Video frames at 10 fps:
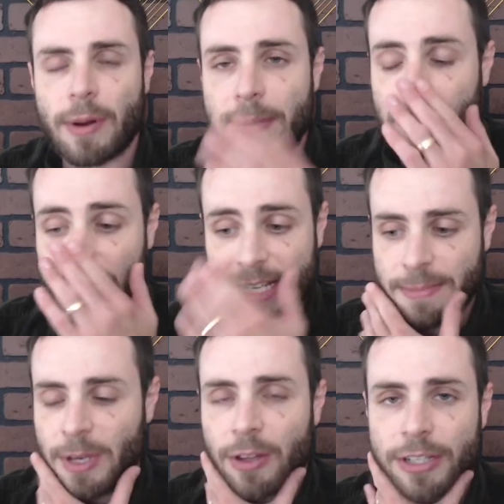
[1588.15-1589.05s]
People ask
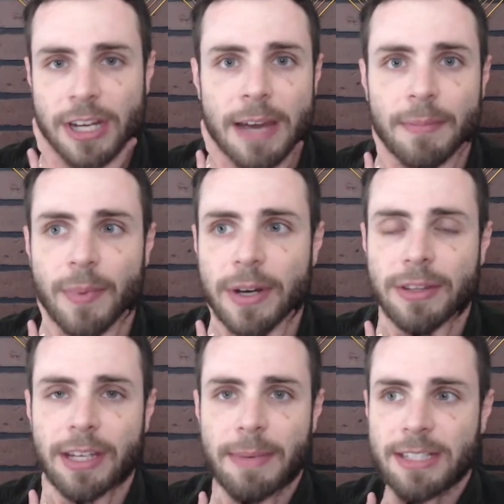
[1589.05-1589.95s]
me all the time, what do you
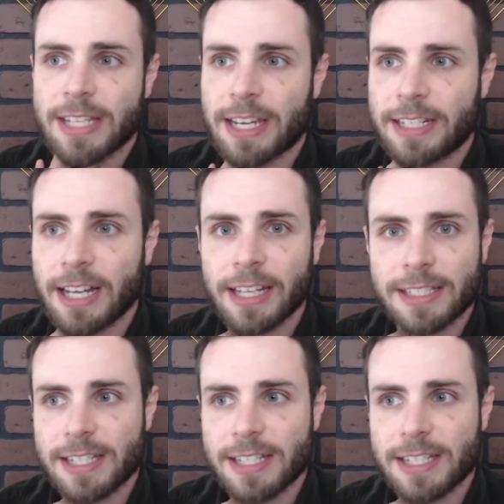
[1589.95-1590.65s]
think about psychedelics